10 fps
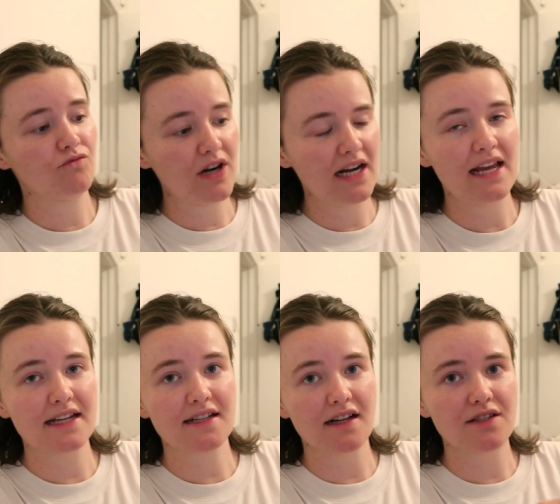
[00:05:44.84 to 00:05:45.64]
really
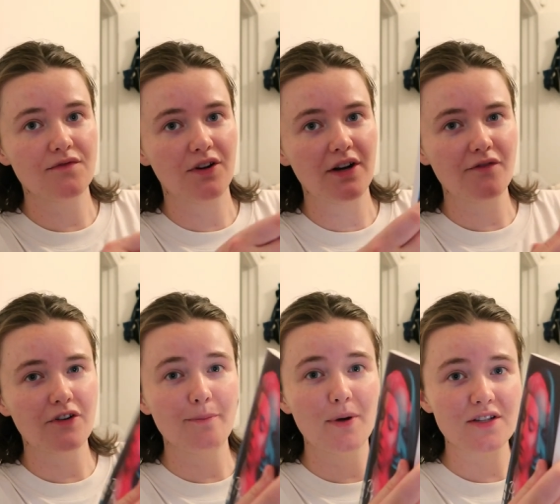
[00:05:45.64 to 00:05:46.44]
excited for it.
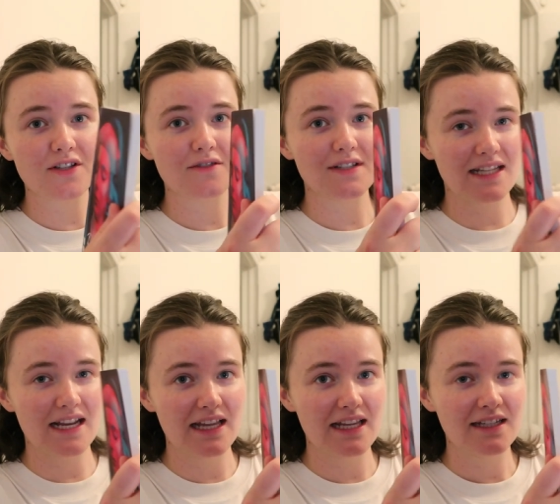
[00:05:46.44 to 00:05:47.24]
For a book so
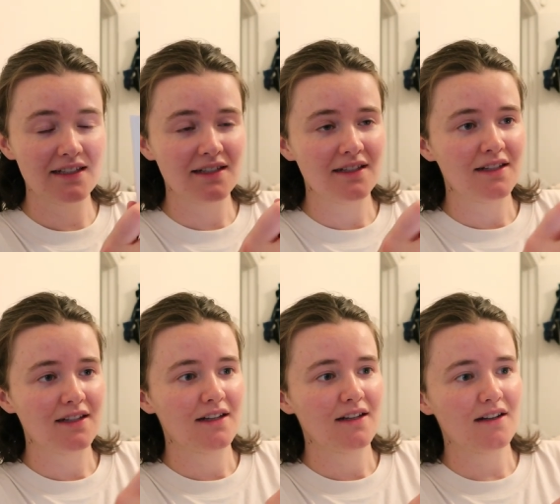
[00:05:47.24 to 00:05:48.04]
skinny,
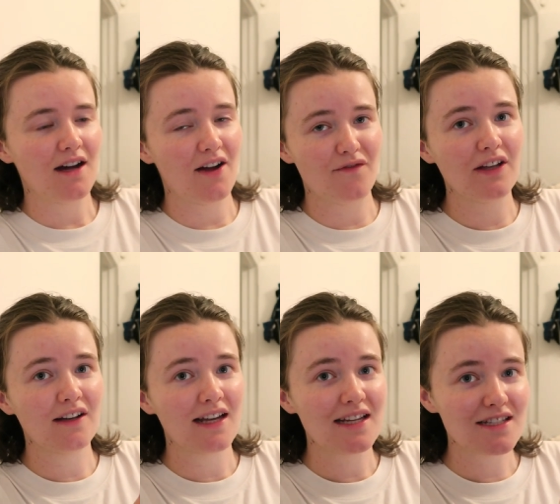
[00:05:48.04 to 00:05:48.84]
I feel
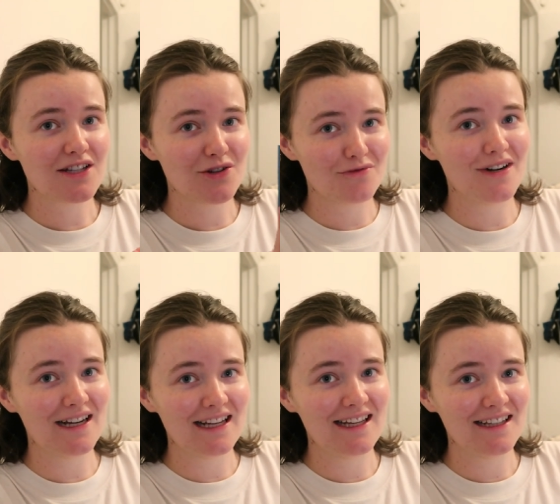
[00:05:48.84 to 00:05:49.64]
like it's gonna
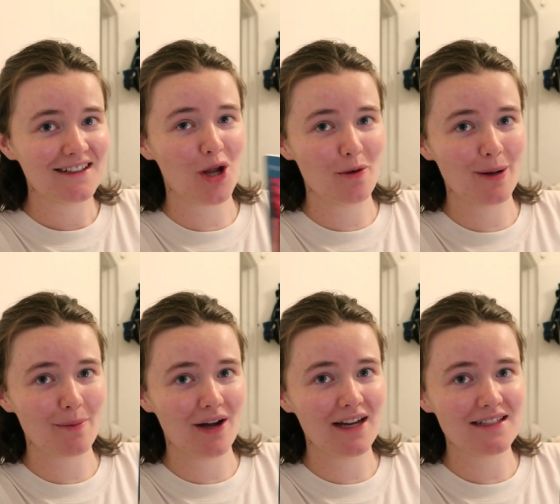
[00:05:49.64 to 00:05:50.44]
really blow my
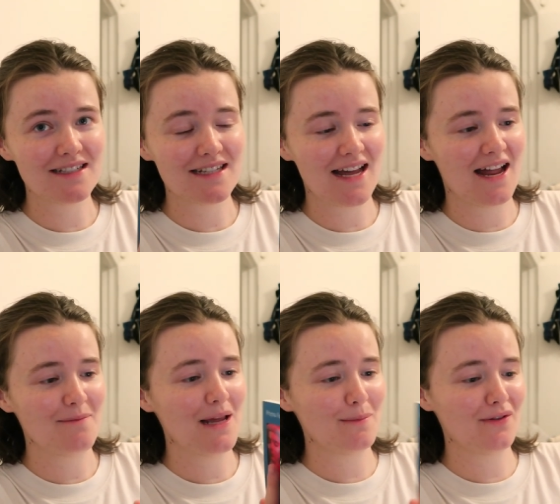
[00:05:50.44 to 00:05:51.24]
mind
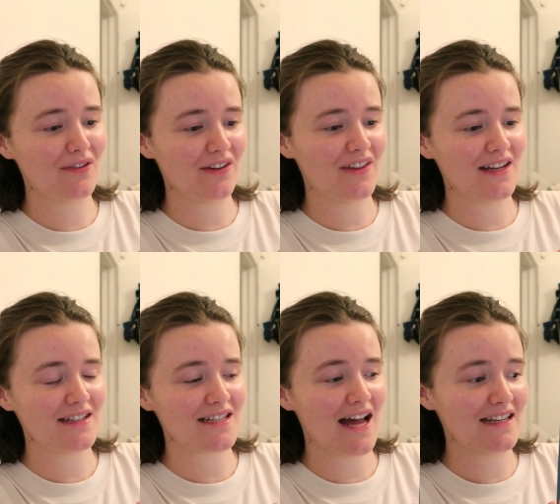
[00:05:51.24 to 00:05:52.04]
and make me feel
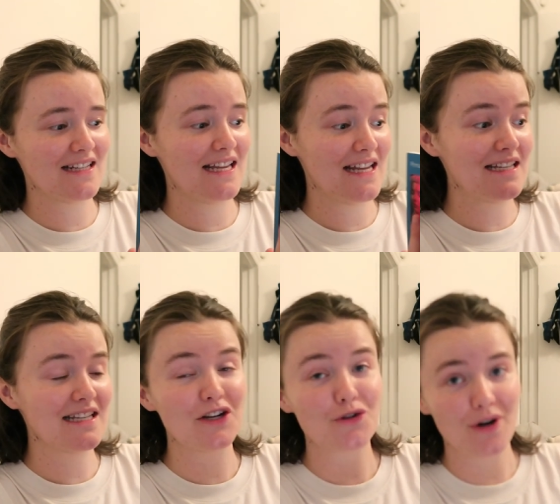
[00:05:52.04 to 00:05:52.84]
things. And it is
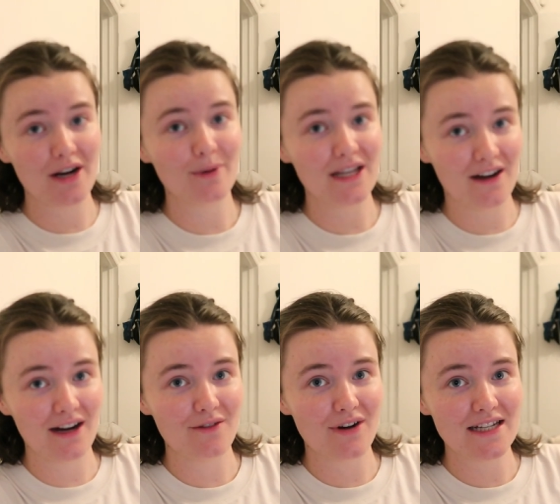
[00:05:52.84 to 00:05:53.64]
incredibly
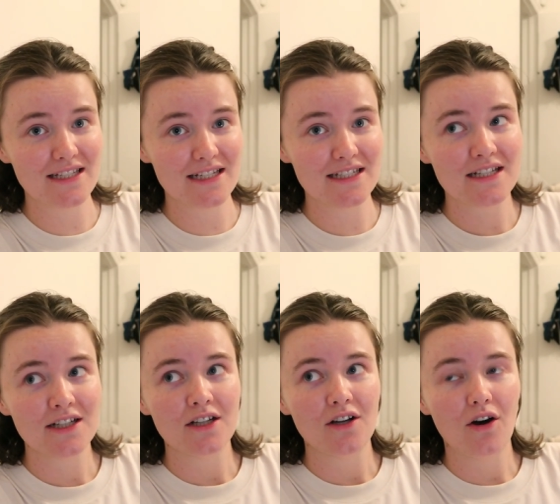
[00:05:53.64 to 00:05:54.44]
highly rated
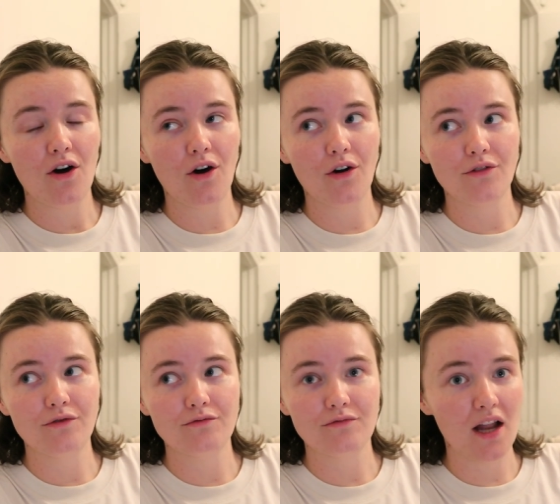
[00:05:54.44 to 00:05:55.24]

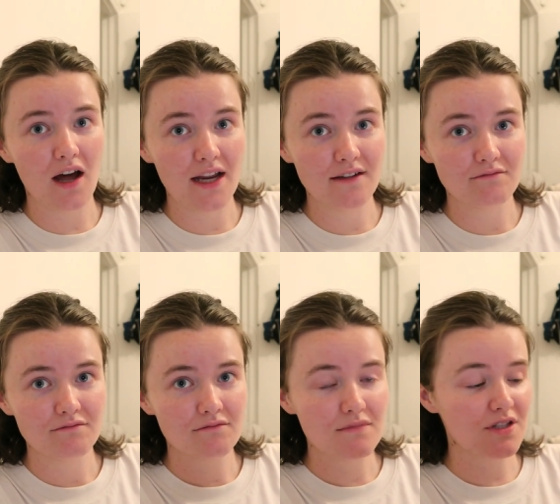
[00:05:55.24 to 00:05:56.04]
online.
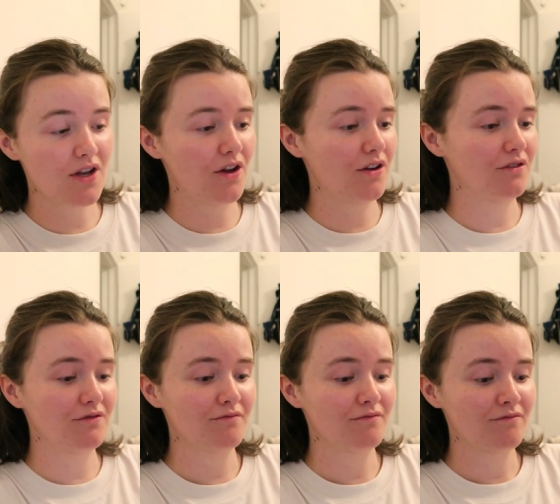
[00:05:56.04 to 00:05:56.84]
So,
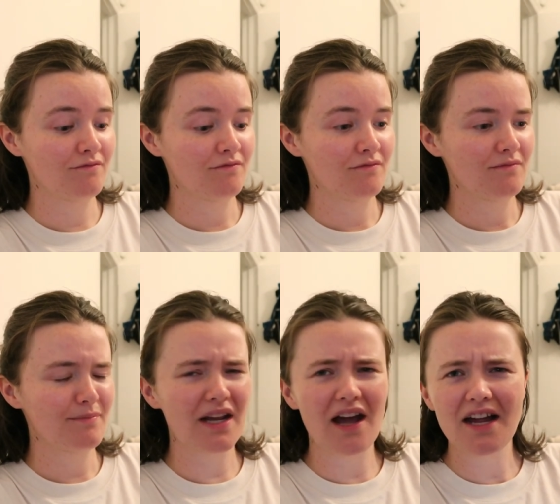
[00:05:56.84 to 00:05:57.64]

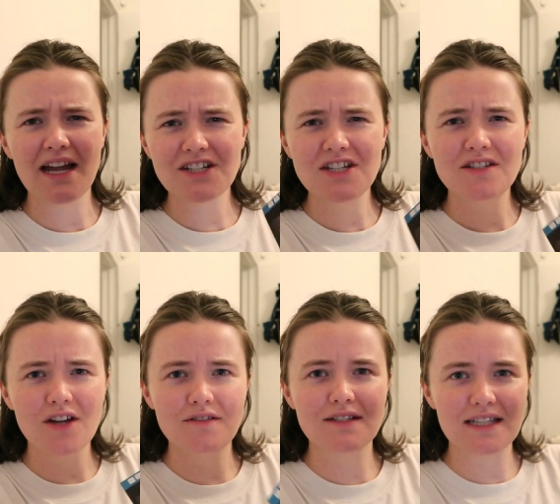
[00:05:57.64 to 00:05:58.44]
but I actually don't